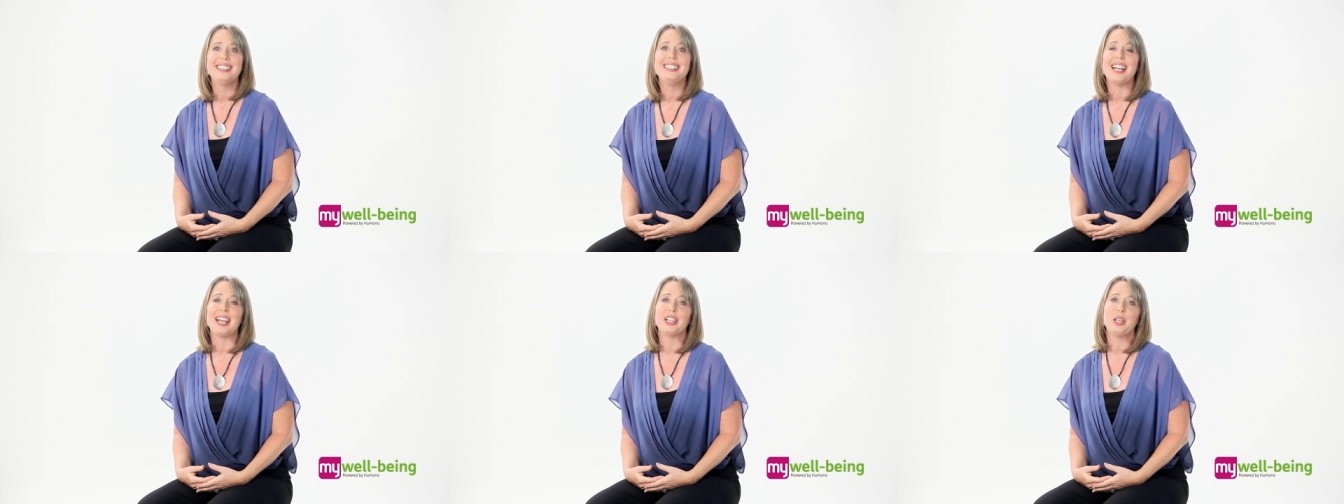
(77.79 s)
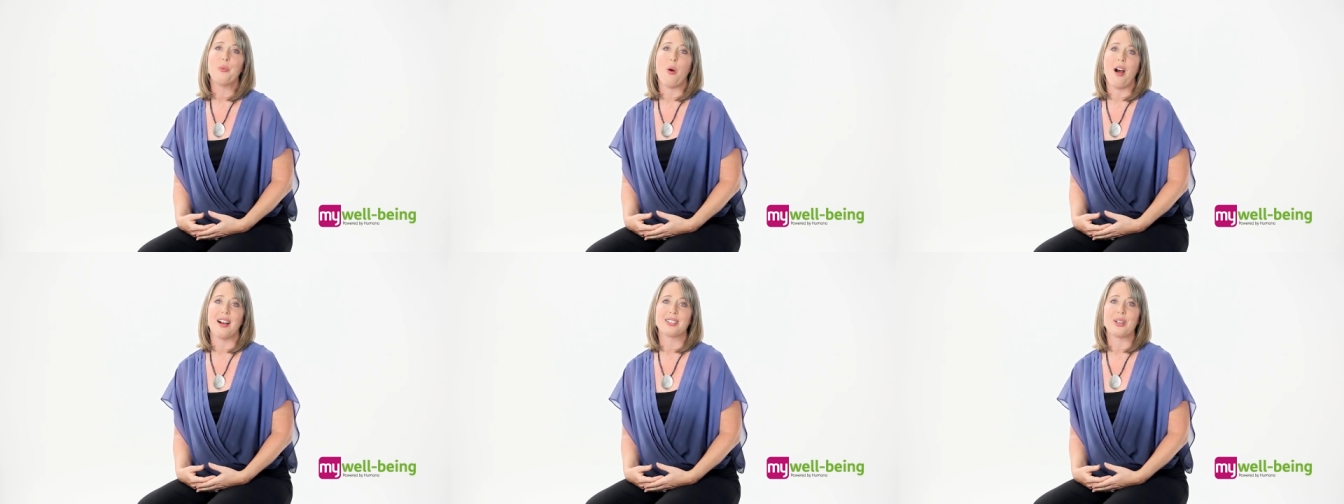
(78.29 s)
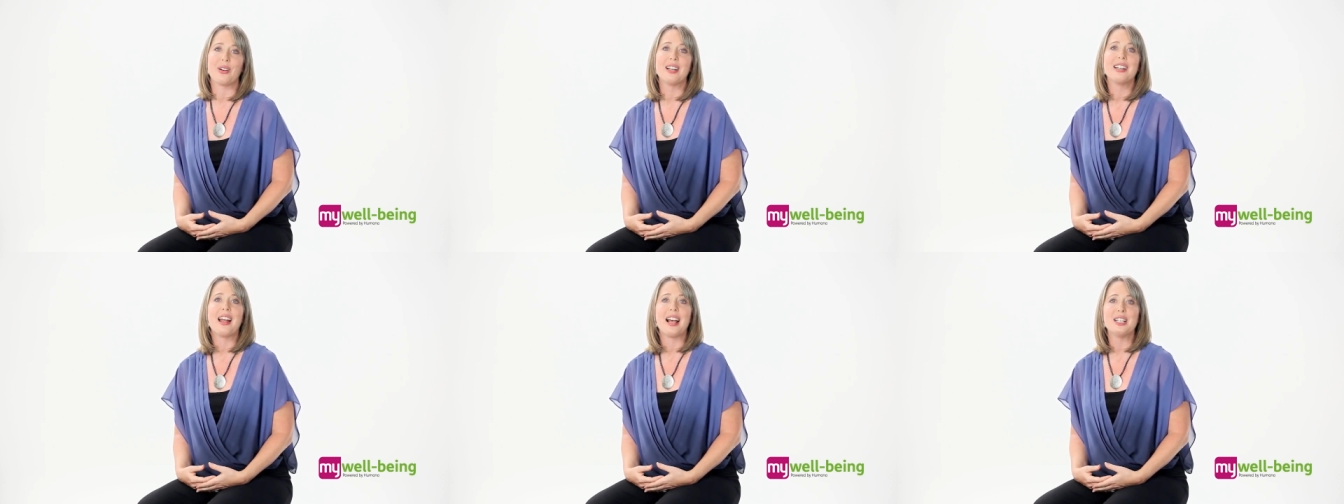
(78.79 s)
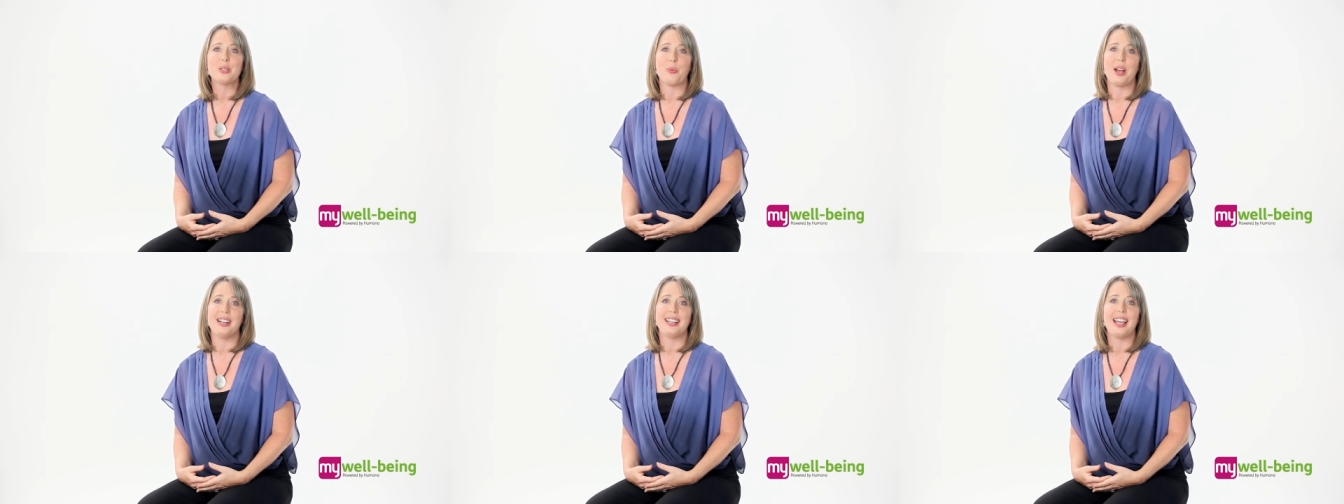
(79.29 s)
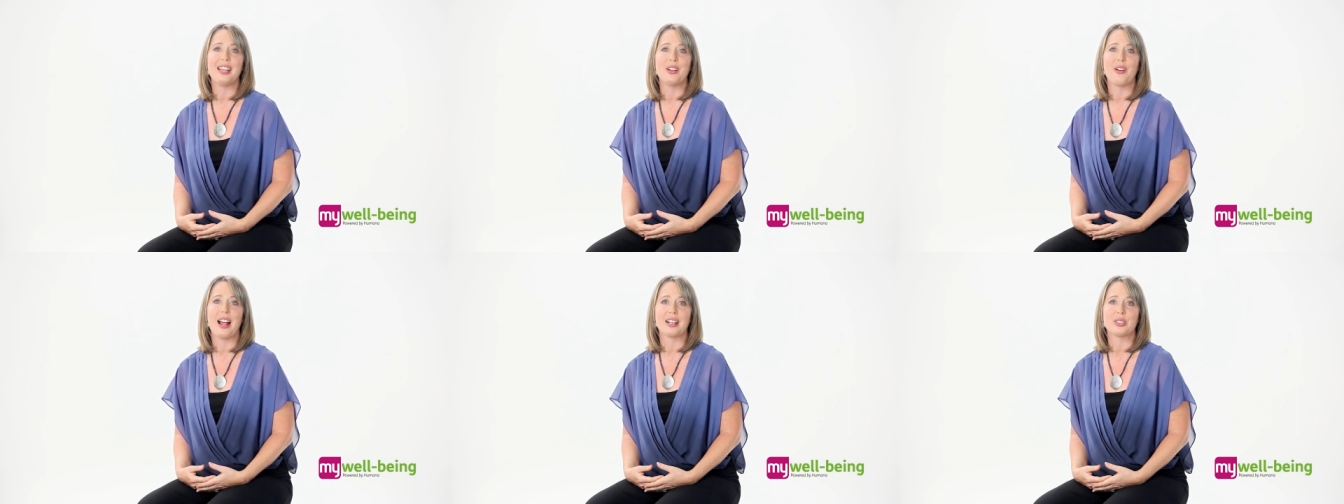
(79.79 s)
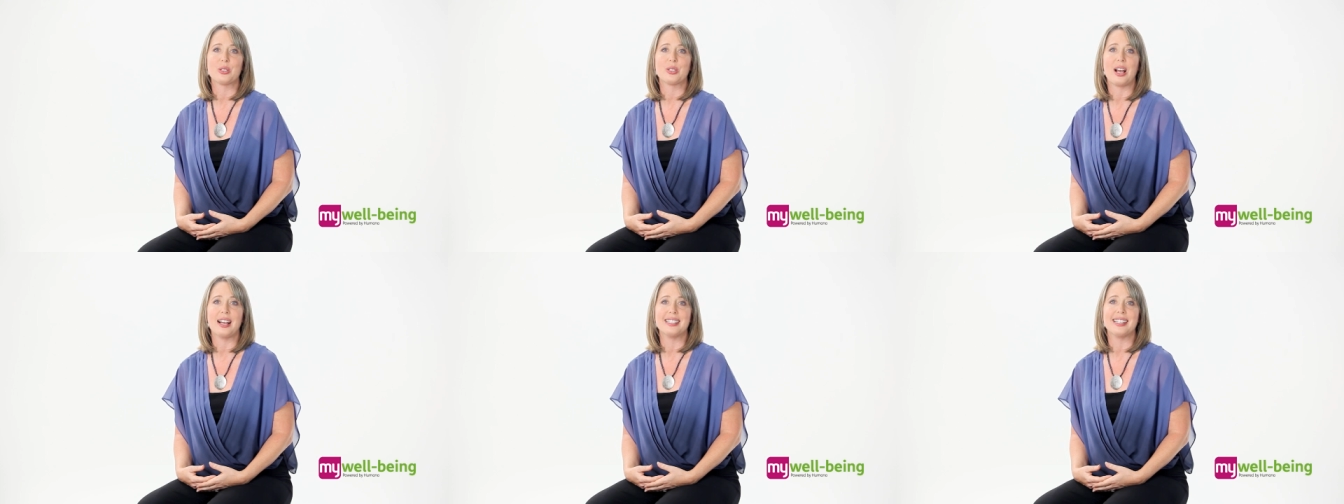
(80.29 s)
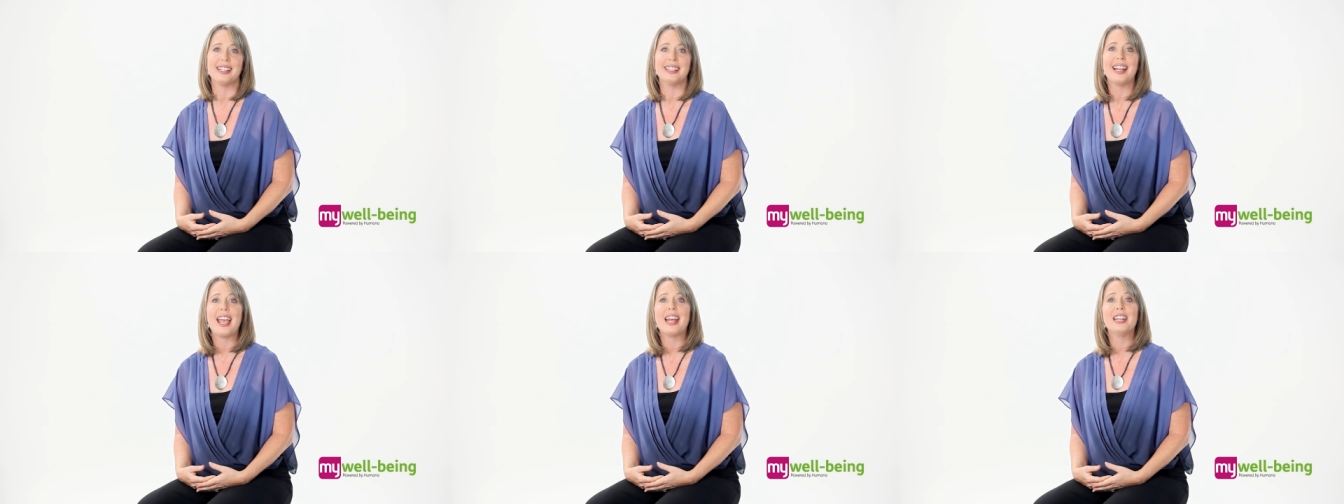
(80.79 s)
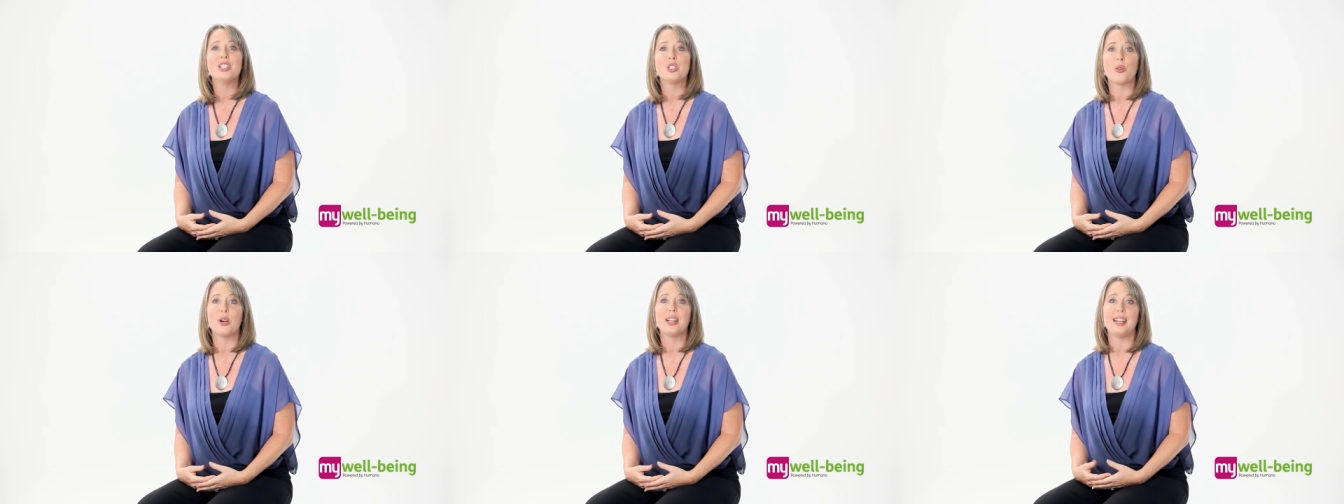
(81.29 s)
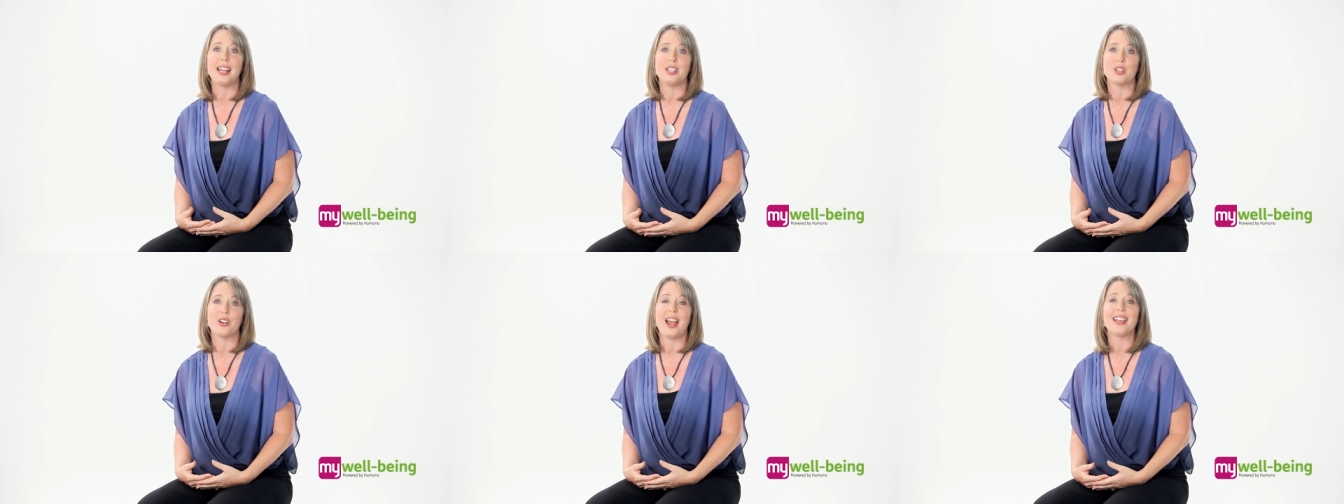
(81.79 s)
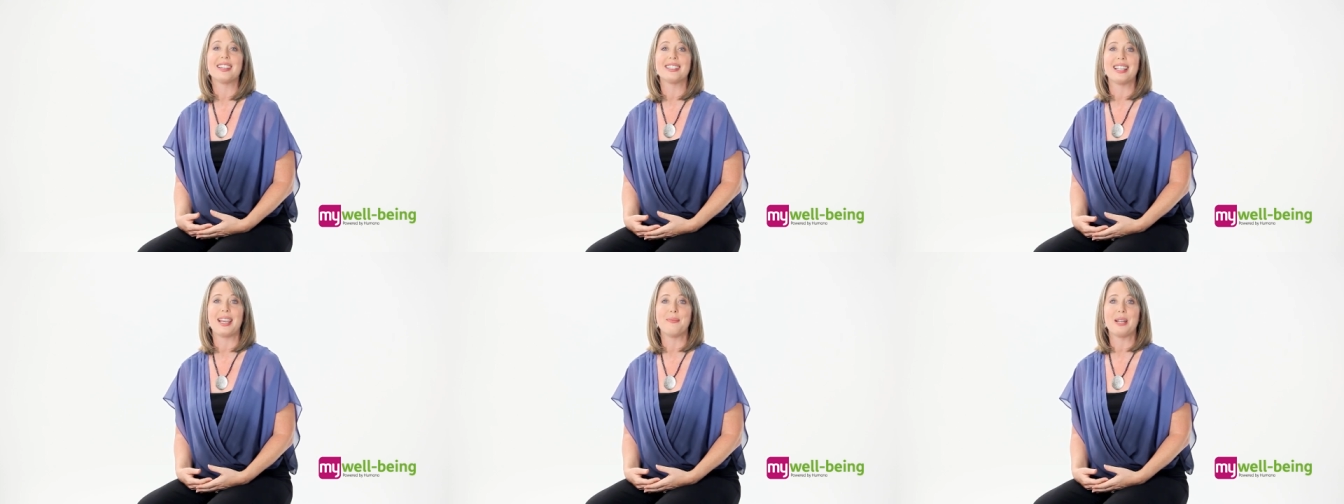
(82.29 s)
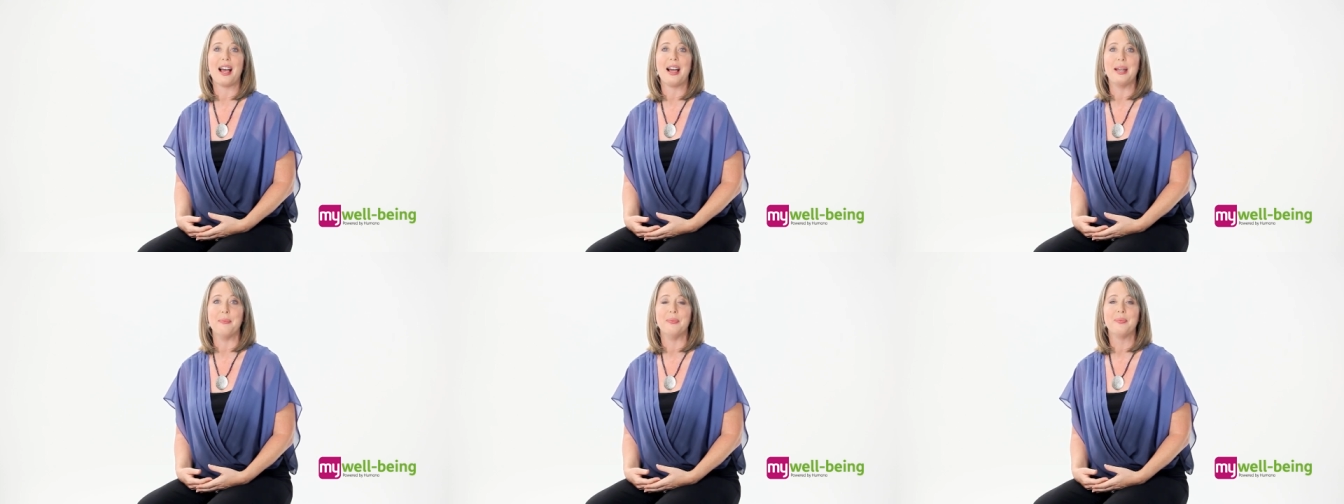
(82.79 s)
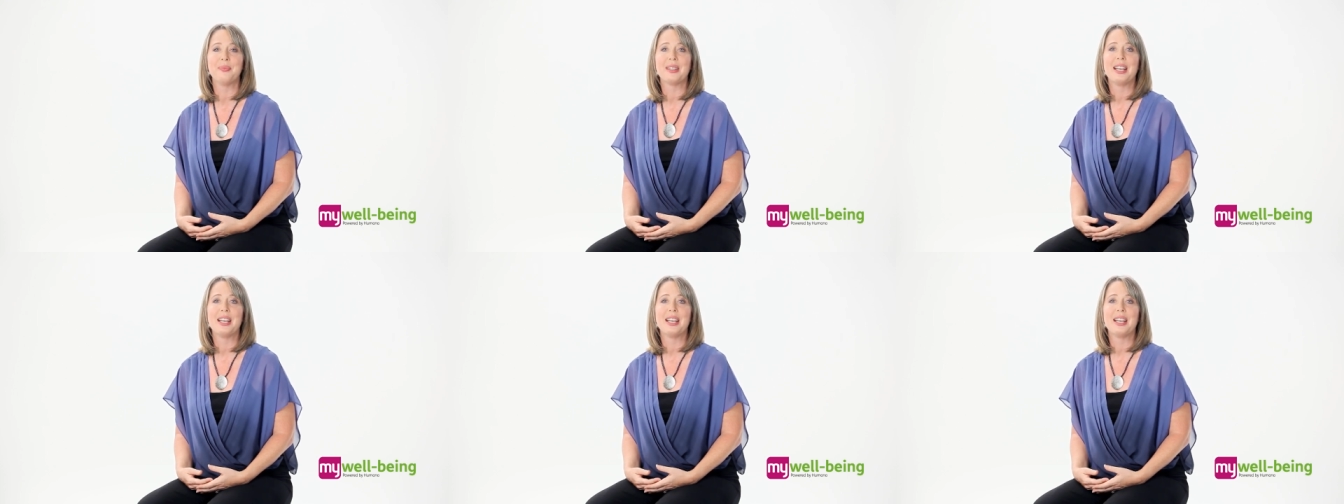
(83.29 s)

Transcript: Daily walks are a nice way to get your exercise in and enjoy nature at the same time.